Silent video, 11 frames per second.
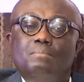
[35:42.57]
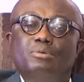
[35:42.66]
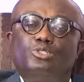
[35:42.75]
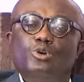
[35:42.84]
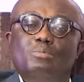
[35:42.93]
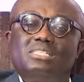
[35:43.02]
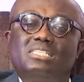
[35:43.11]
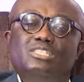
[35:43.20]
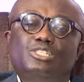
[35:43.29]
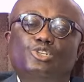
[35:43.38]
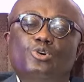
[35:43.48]
Bozoma
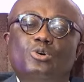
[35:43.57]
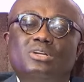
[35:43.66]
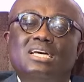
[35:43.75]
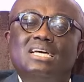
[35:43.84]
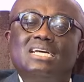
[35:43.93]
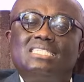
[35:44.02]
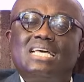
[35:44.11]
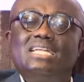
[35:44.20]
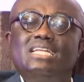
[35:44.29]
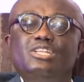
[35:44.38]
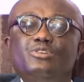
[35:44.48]
St. John
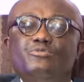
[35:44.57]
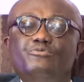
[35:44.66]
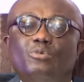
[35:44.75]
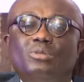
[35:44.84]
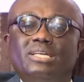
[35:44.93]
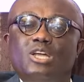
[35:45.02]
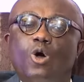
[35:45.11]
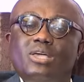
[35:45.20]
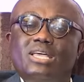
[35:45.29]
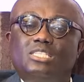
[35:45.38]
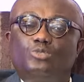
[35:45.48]
started a new role in
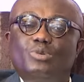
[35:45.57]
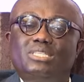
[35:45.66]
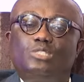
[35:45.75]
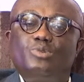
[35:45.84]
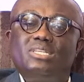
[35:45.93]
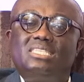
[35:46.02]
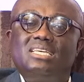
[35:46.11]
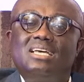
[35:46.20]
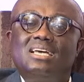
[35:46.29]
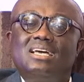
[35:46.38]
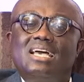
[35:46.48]
August
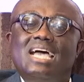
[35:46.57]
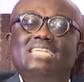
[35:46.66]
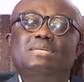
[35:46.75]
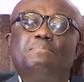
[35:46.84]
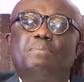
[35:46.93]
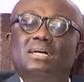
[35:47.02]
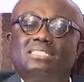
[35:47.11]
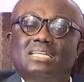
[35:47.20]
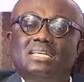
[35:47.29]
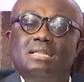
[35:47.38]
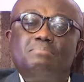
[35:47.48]
2020 and
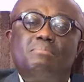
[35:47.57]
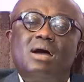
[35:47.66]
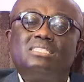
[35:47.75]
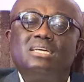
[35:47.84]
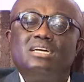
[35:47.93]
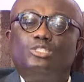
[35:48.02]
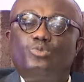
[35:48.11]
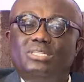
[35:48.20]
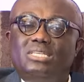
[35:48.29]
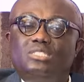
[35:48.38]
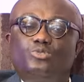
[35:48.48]
departed in March
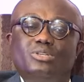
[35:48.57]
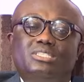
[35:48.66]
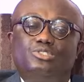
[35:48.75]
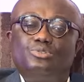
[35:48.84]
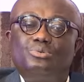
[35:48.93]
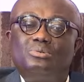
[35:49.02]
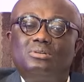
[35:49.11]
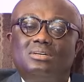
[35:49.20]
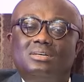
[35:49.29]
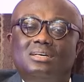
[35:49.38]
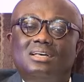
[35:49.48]
2022.
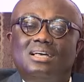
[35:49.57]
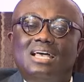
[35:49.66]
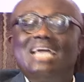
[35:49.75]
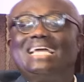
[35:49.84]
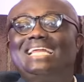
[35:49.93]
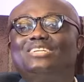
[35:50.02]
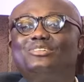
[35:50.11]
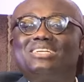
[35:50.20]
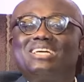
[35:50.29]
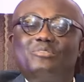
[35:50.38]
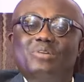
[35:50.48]
Her
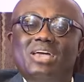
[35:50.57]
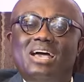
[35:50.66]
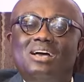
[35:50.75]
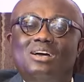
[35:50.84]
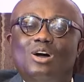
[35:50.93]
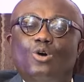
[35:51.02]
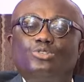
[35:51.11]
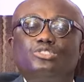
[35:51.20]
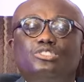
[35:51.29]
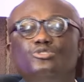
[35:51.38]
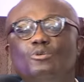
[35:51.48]
glittering career
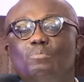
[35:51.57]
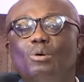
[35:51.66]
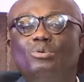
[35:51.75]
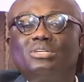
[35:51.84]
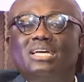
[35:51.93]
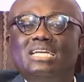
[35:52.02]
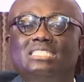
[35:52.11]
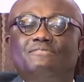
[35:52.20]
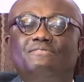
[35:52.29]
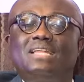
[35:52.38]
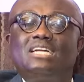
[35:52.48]
also snowballed
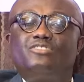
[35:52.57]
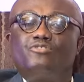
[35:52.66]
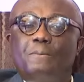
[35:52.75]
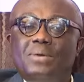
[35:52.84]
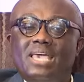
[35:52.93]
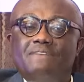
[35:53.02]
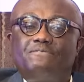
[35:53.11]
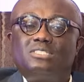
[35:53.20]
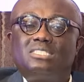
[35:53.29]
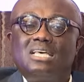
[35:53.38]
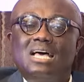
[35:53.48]
into philanthropic
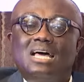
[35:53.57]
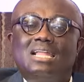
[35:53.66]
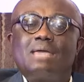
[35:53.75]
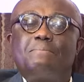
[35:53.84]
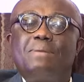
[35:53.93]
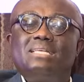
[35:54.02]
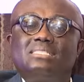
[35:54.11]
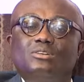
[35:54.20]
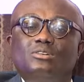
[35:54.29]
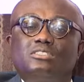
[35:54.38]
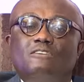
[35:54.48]
efforts like
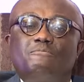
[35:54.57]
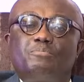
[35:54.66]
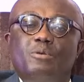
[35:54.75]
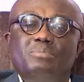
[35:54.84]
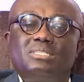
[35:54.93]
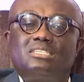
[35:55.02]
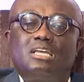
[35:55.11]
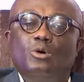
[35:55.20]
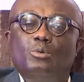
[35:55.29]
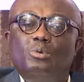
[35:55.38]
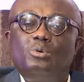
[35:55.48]
Pencils of Promise
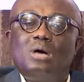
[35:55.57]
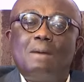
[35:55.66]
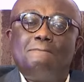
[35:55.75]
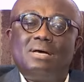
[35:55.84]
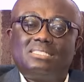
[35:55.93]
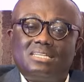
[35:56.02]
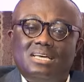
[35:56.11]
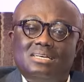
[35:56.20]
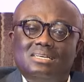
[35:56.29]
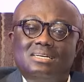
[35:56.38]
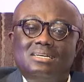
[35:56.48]
Global
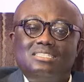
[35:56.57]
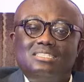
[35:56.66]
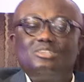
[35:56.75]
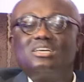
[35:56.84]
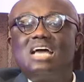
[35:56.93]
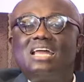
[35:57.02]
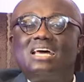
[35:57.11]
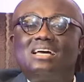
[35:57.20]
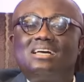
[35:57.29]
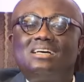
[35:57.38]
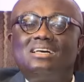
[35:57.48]
Ambassador to
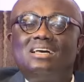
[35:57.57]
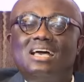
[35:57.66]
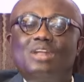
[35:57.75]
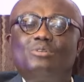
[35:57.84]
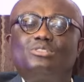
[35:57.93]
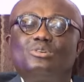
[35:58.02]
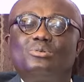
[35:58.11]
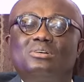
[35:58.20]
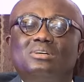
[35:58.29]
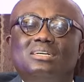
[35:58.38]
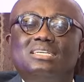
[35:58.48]
Ghana and
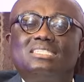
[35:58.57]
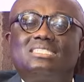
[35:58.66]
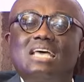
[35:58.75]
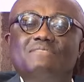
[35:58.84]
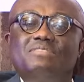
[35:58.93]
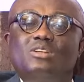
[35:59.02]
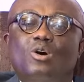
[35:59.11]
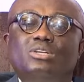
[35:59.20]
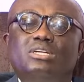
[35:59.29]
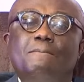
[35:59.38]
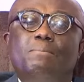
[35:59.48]
also serving
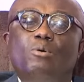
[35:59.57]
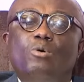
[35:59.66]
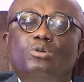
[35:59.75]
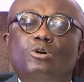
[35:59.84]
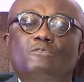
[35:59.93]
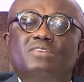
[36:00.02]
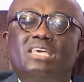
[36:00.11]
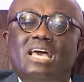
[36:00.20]
on the board of